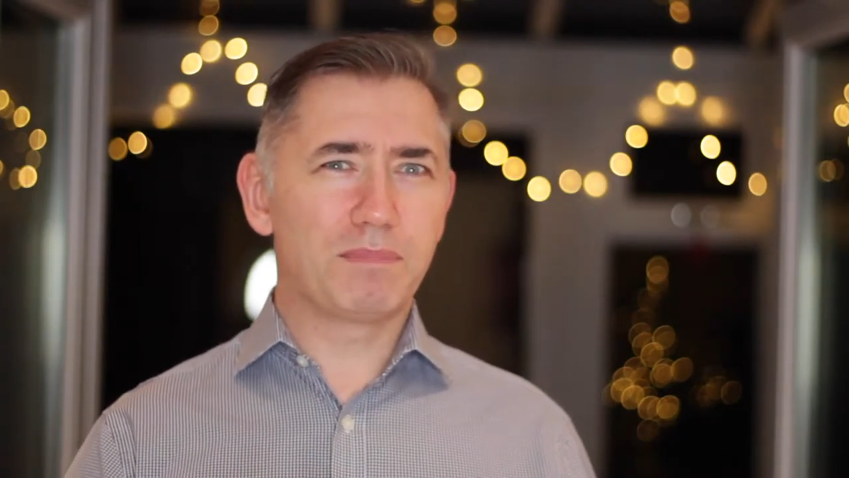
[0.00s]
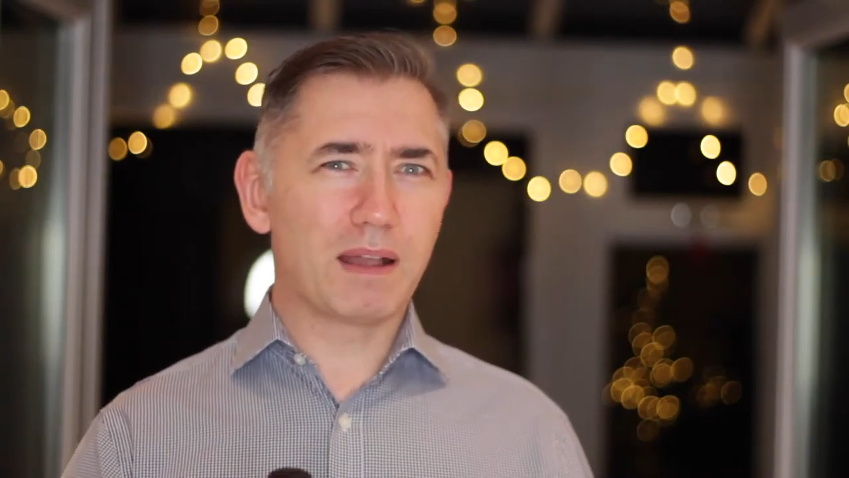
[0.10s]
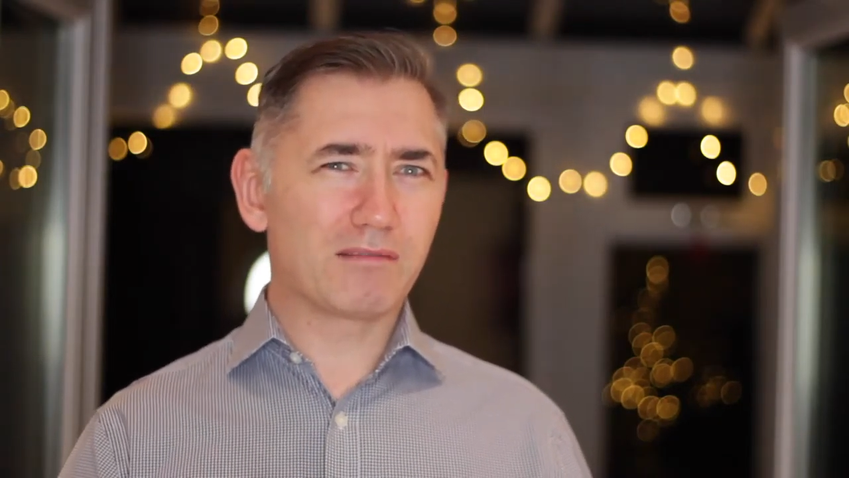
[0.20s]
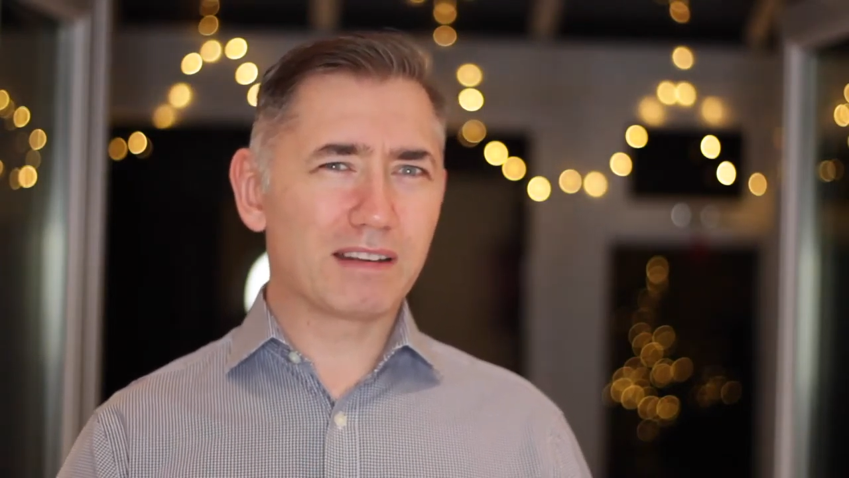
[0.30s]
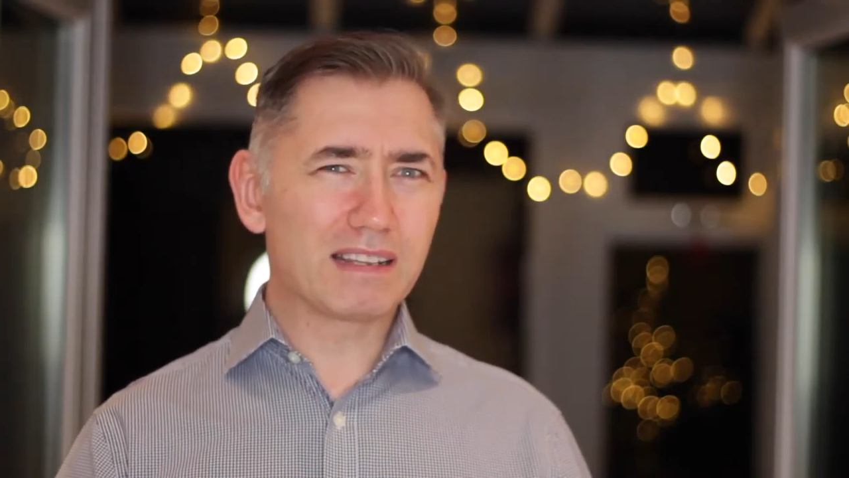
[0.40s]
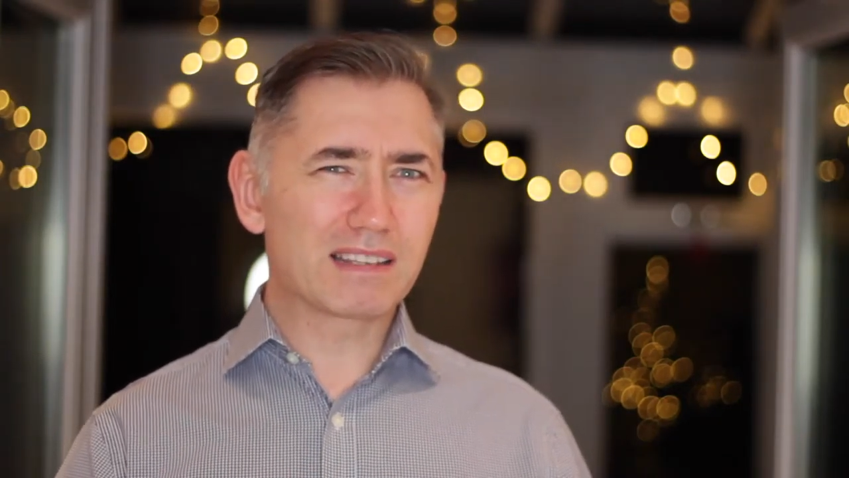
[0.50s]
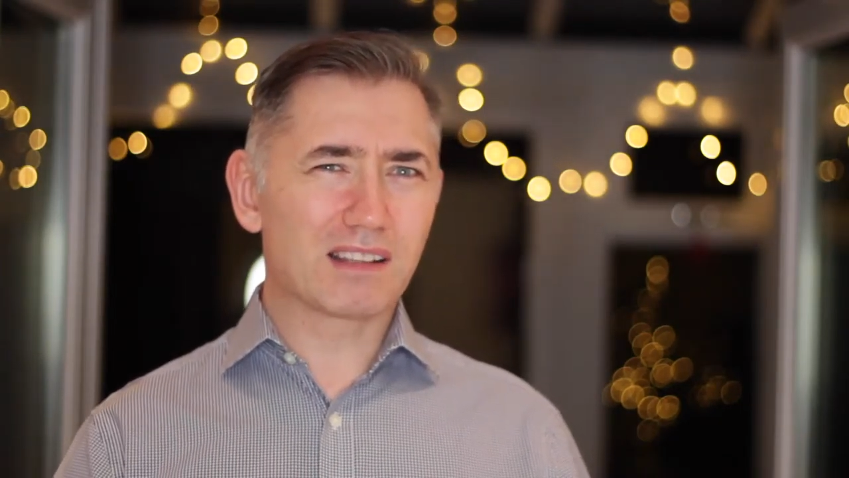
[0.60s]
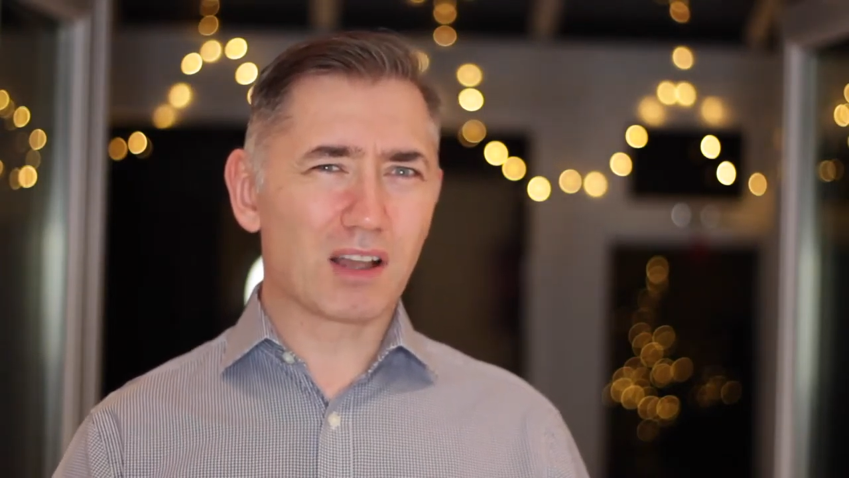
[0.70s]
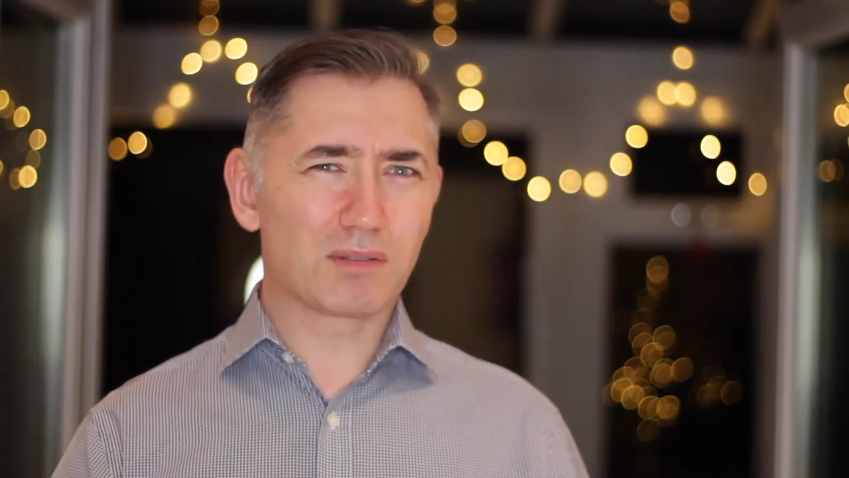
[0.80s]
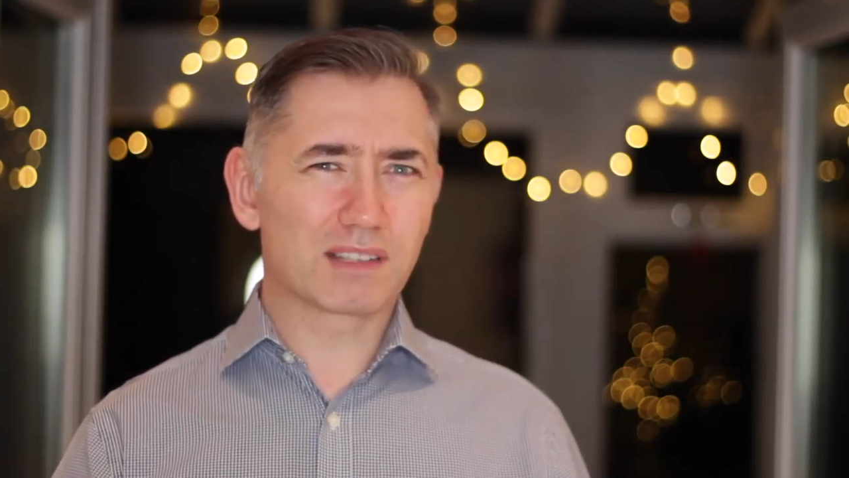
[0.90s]

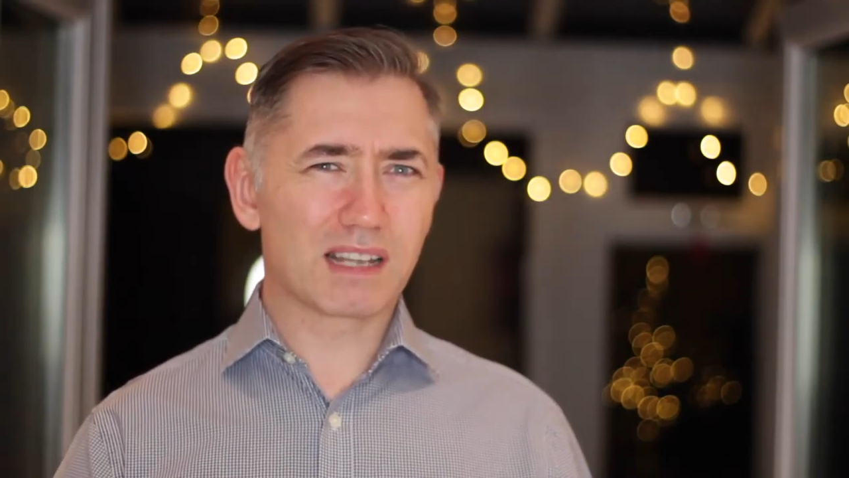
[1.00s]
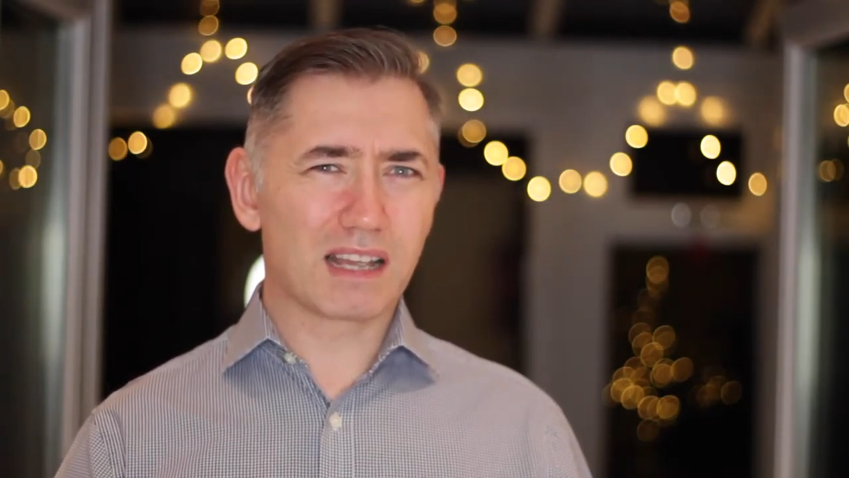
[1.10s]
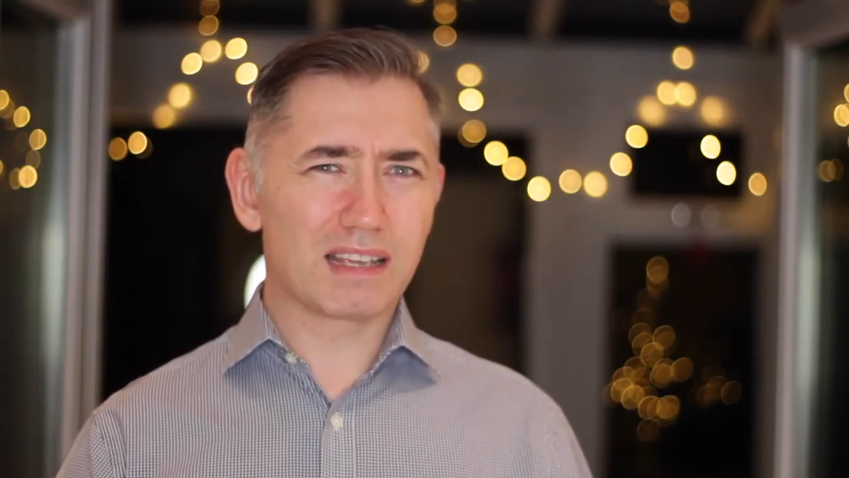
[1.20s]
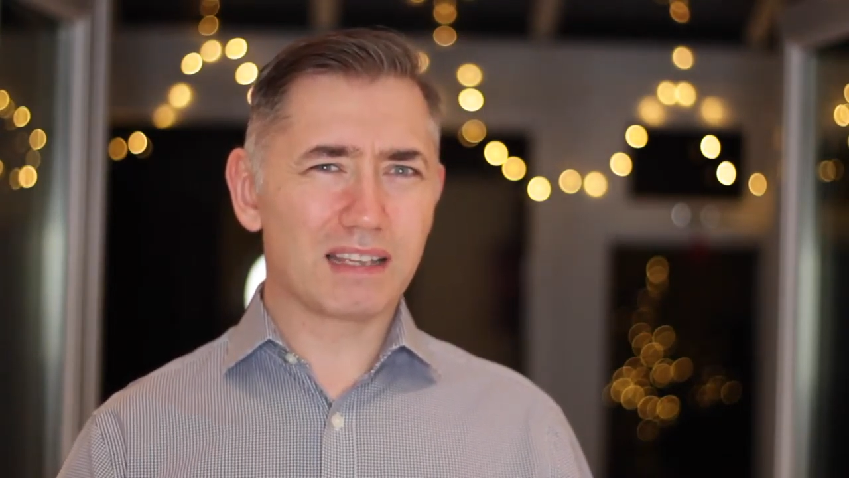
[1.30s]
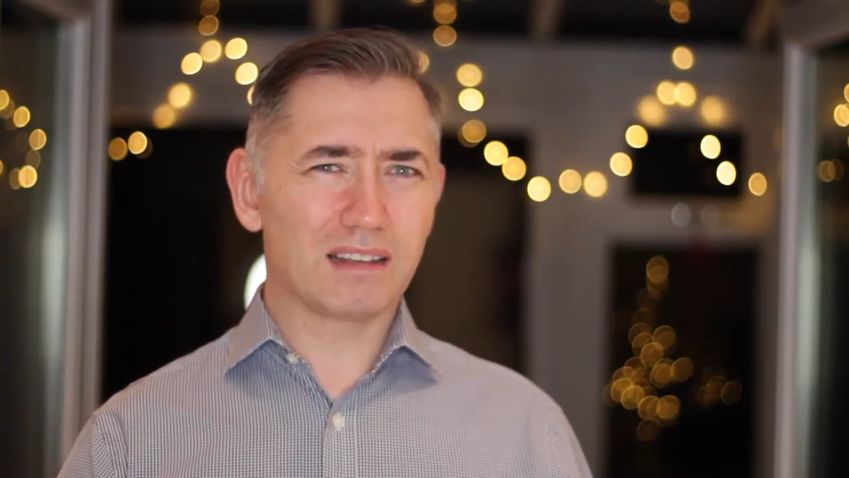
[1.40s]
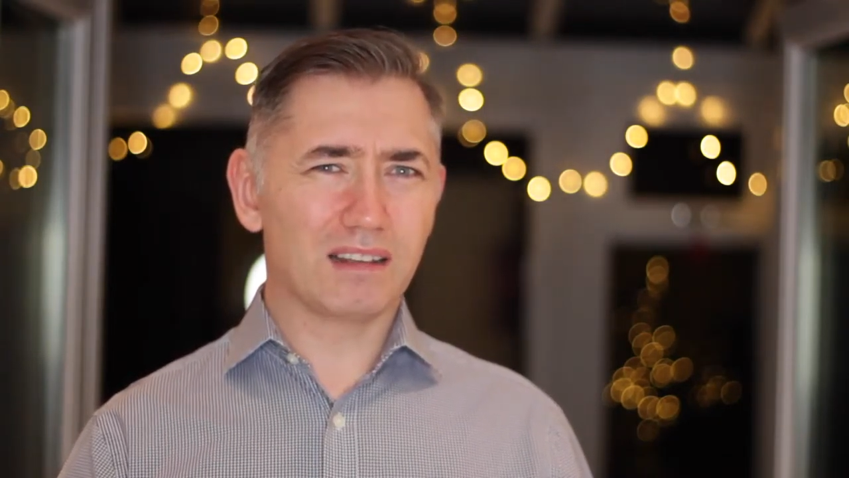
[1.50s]
berries, I would say.